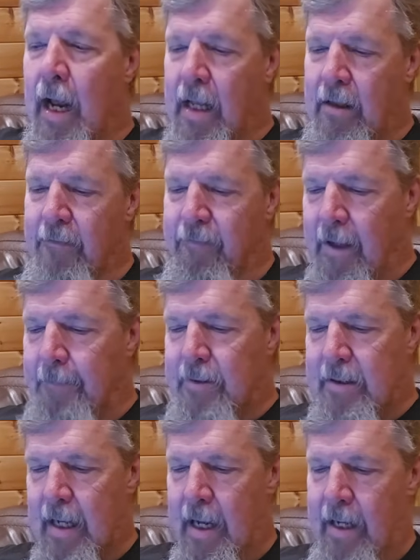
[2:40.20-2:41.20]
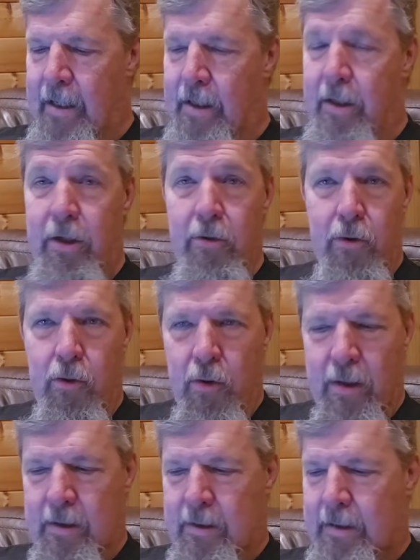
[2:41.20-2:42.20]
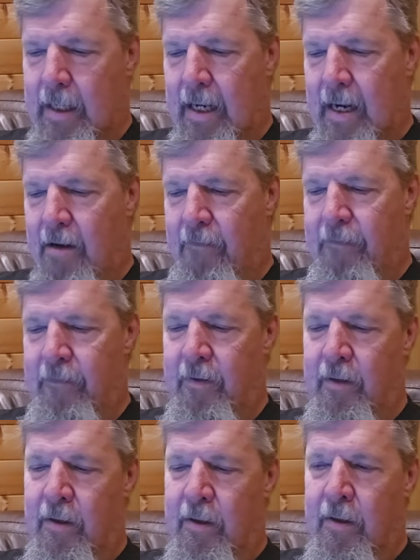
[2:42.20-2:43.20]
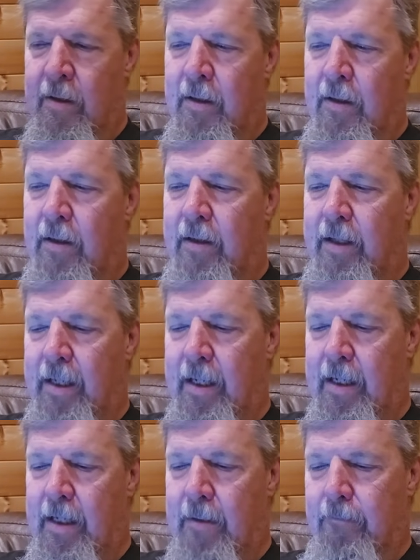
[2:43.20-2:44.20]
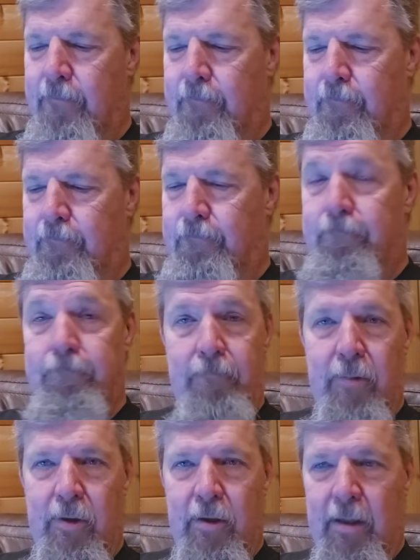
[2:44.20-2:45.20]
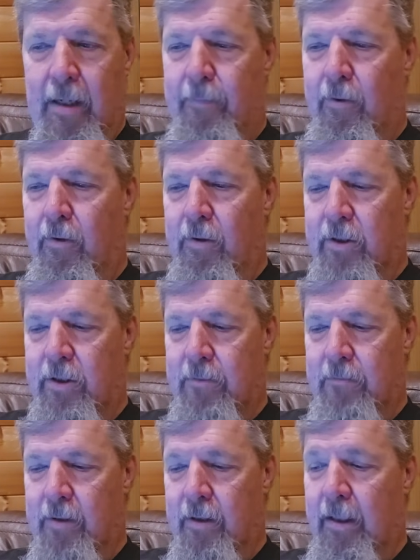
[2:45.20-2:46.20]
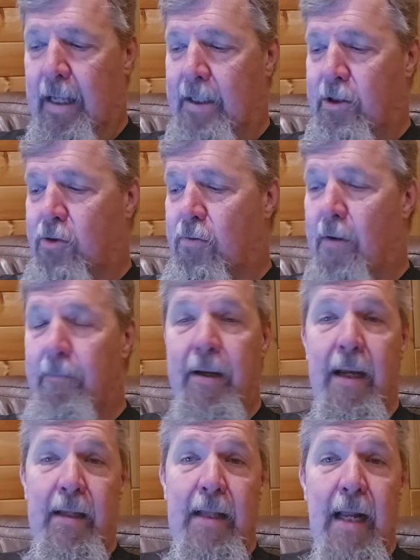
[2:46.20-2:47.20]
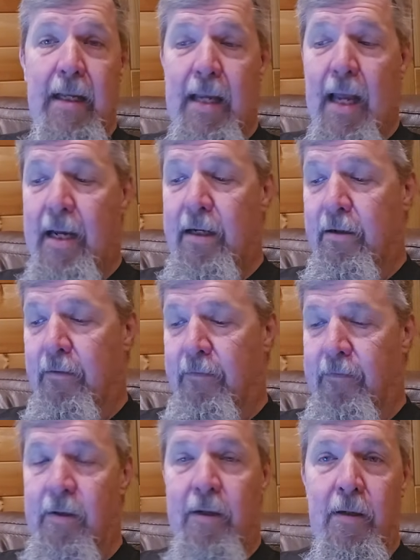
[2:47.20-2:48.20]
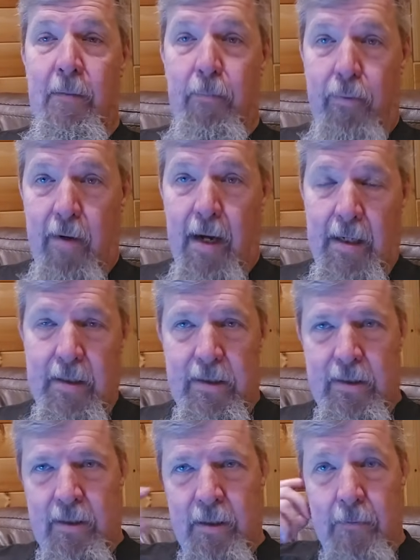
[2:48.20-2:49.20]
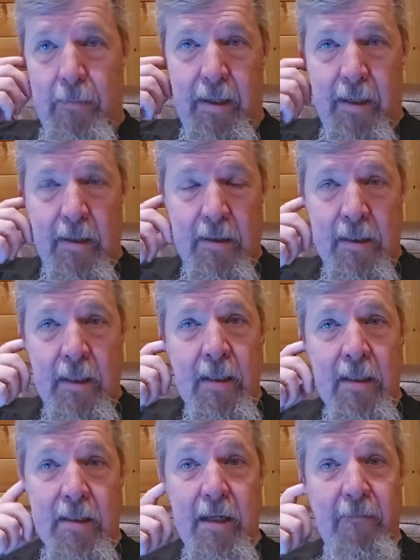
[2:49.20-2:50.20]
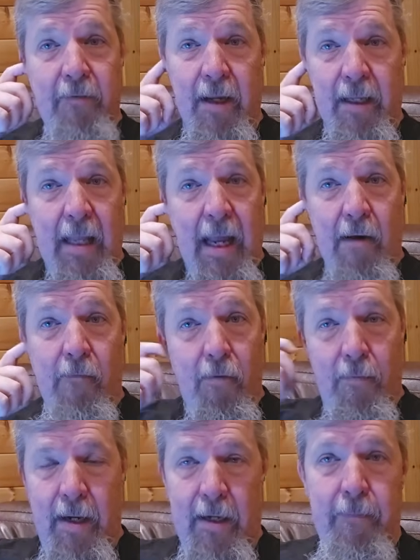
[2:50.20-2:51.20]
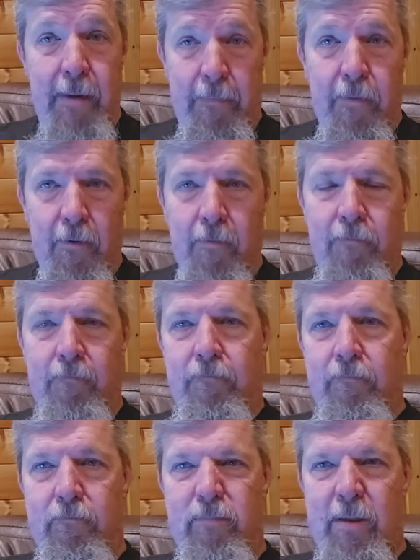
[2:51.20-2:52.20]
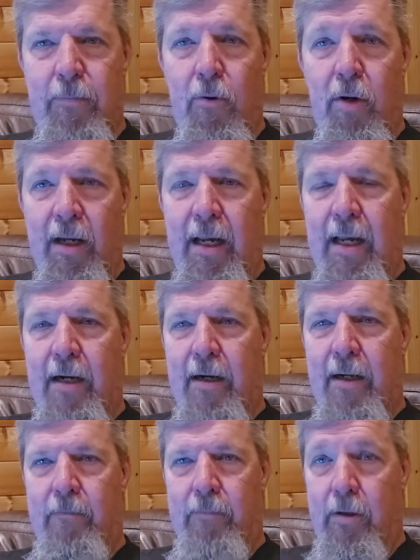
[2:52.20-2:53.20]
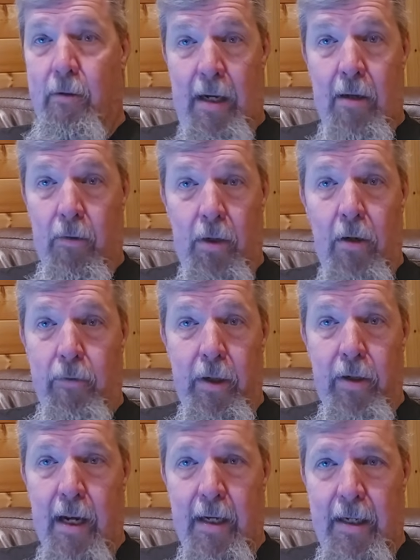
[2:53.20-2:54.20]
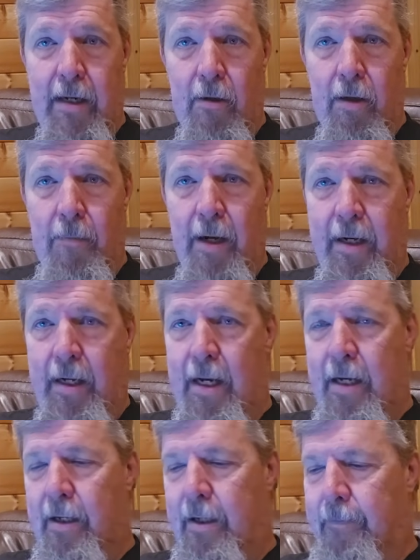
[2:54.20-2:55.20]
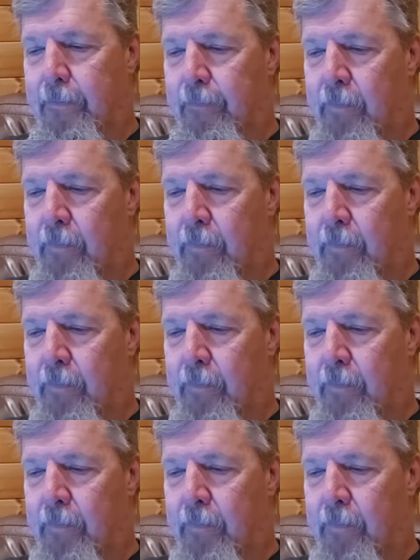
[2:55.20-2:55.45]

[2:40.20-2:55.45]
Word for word: on the flip side, you couldn't have the liberals let Trump get that kind of press because stuff like that will make people support a candidate. You know, hell no, you're not killing my candidate.